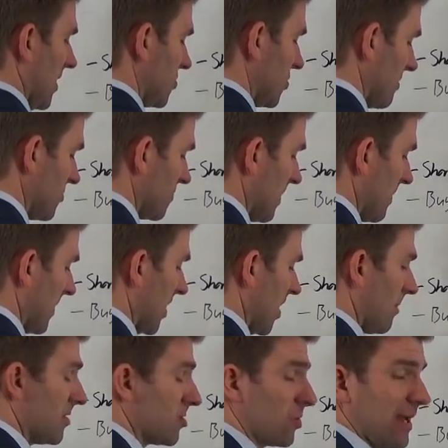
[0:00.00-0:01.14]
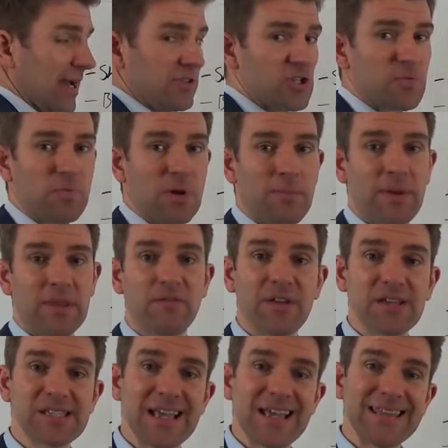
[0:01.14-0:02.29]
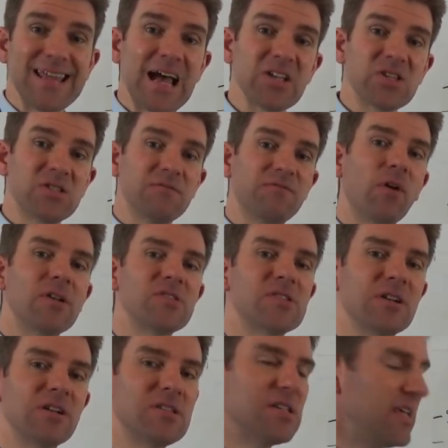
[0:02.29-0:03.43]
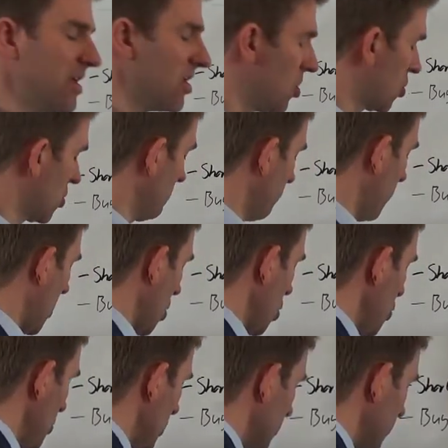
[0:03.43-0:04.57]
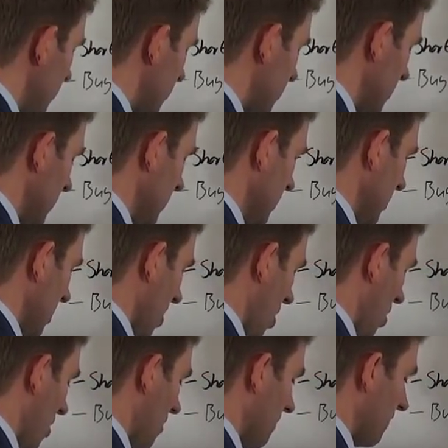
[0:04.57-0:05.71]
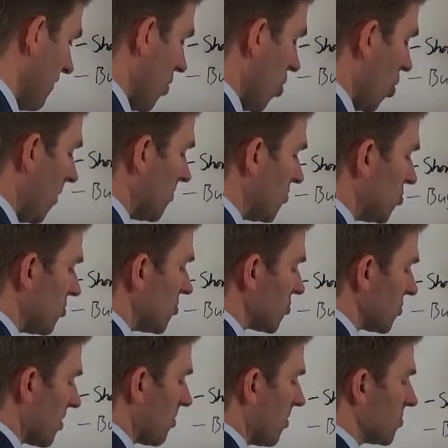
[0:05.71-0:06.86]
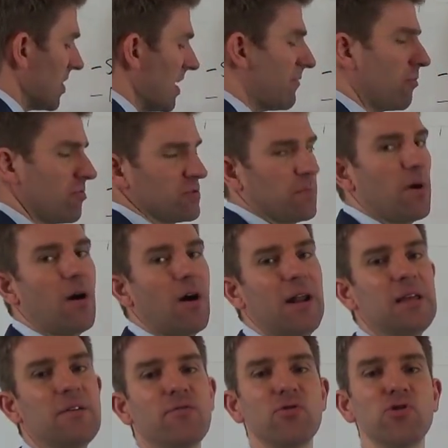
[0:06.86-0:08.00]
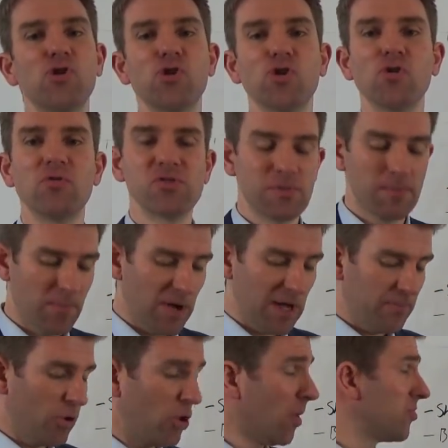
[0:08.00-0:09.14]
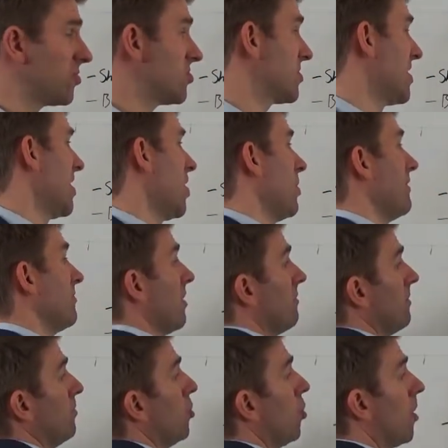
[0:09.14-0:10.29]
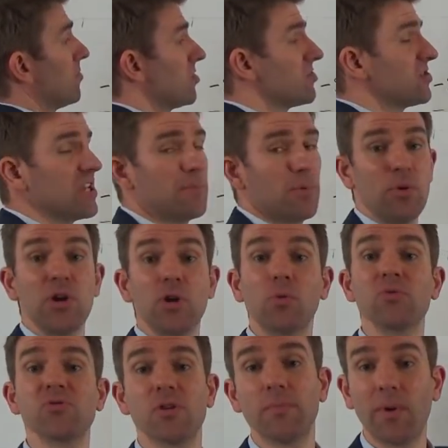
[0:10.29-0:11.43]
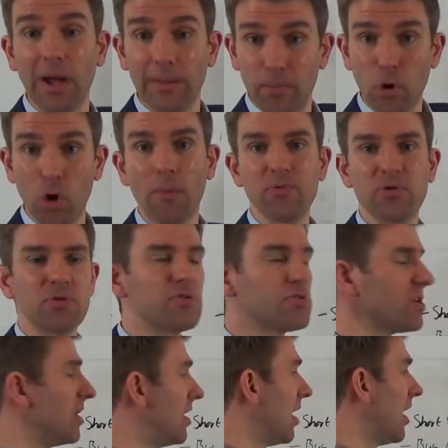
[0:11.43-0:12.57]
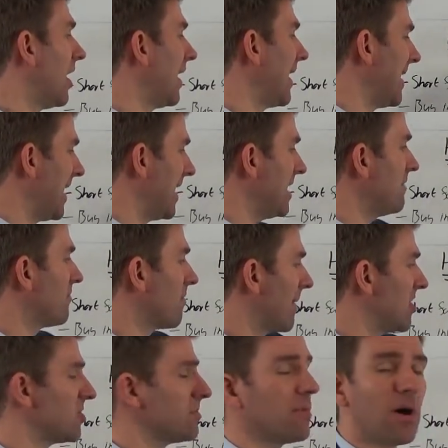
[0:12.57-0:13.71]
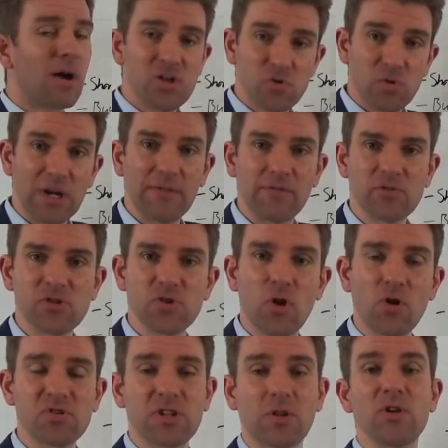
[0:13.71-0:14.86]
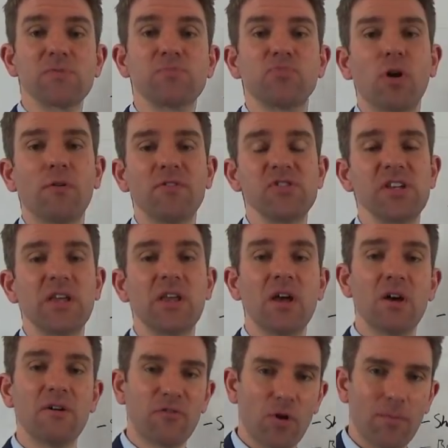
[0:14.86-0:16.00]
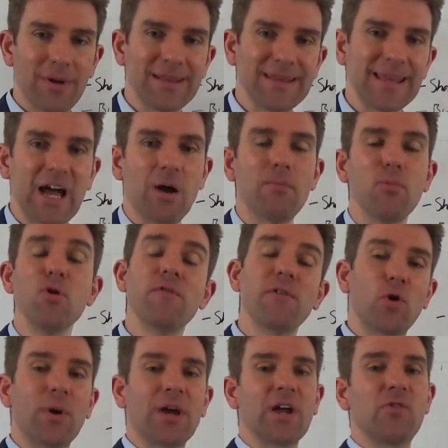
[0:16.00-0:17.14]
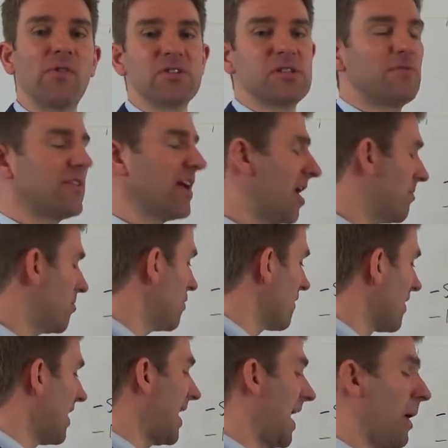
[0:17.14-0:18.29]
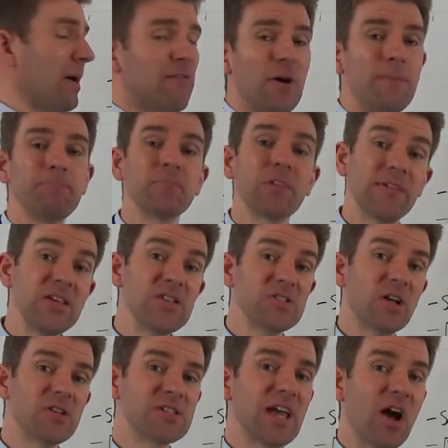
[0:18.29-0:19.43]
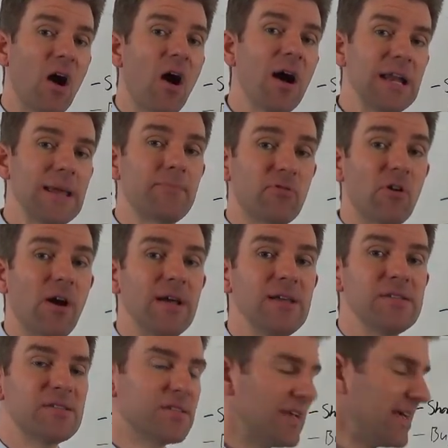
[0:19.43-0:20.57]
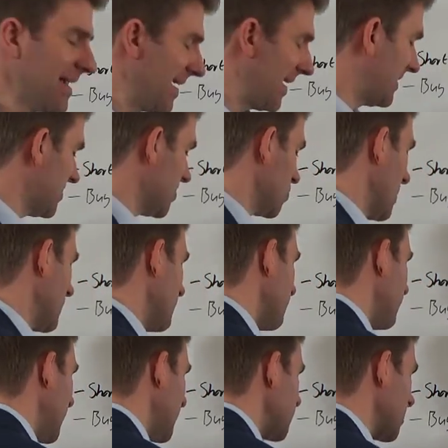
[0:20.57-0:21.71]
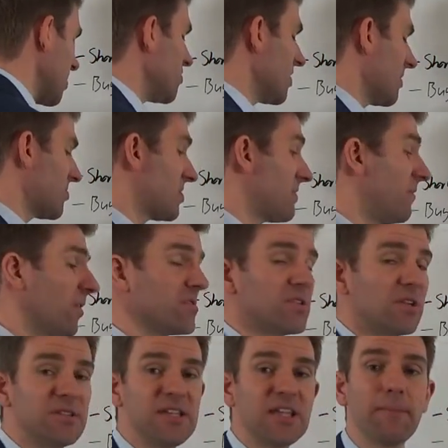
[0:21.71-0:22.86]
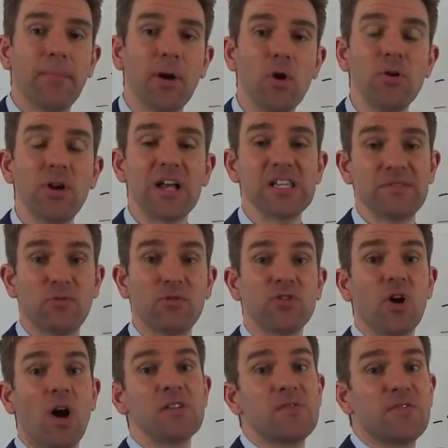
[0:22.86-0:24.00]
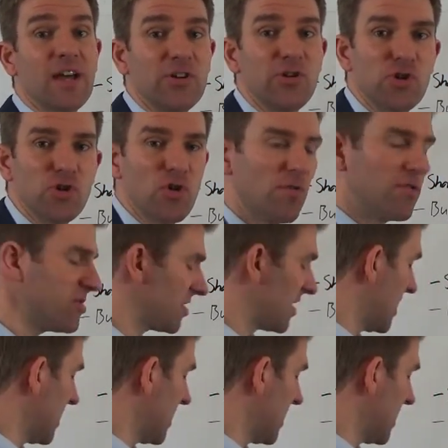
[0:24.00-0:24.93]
Some spread betting companies will allow you to spread bet the VIX. That's the volatility component of options. In other words, when everyone's piling for insurance and buying put options, we haven't covered put options here, but we could also buy put options in any of the major markets or any of the stocks. In other words, profiting from a down move, a quick aggressive down move. However, they start to get highly priced, and this is when the VIX goes up. It's the volatility component as everyone dies for that insurance.